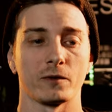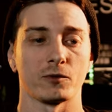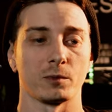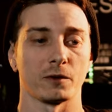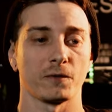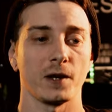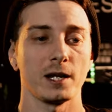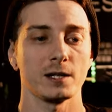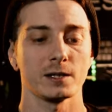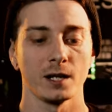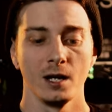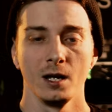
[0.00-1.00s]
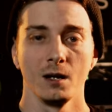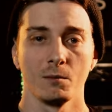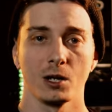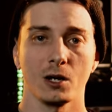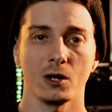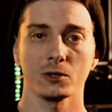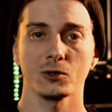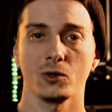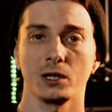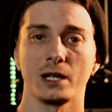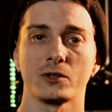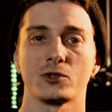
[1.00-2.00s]
from your face, but it also
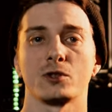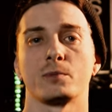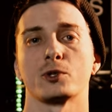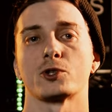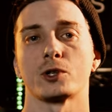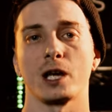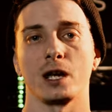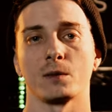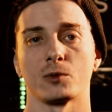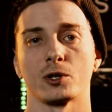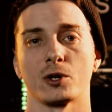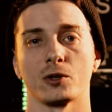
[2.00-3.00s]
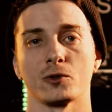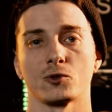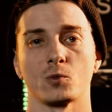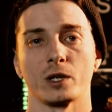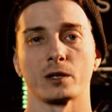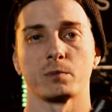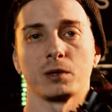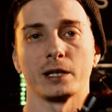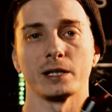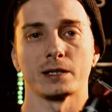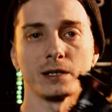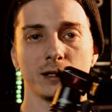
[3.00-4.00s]
allows you to put your camera in all those weird
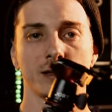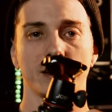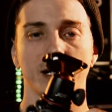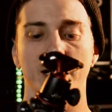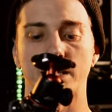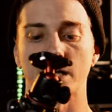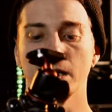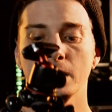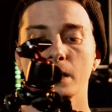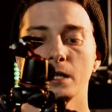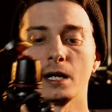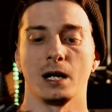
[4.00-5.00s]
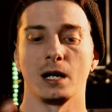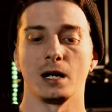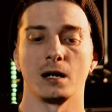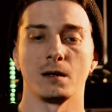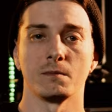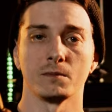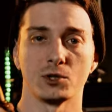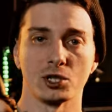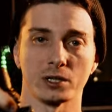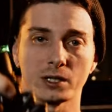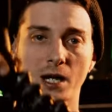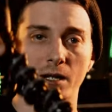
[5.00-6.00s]
places like um,
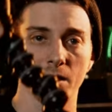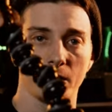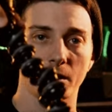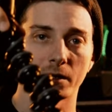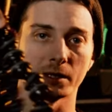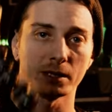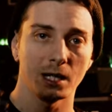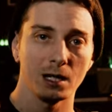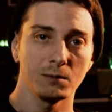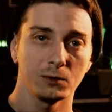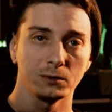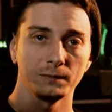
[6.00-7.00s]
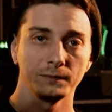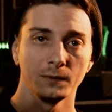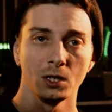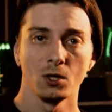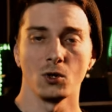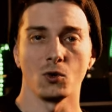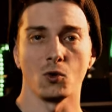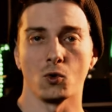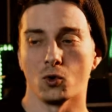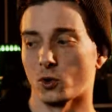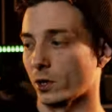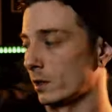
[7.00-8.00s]
just setting it on a table
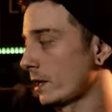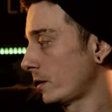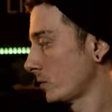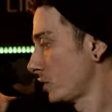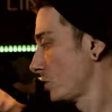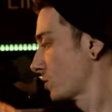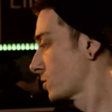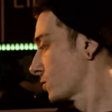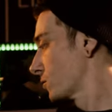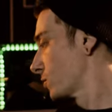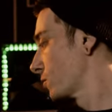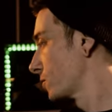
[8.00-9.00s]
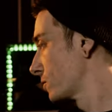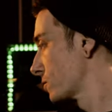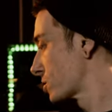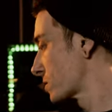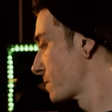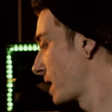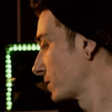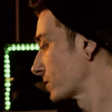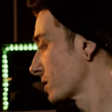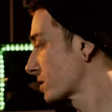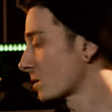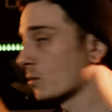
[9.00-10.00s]
or allowing you to just mount
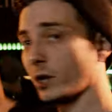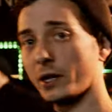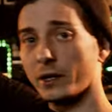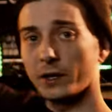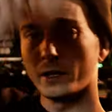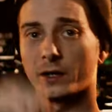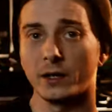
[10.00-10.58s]
it somewhere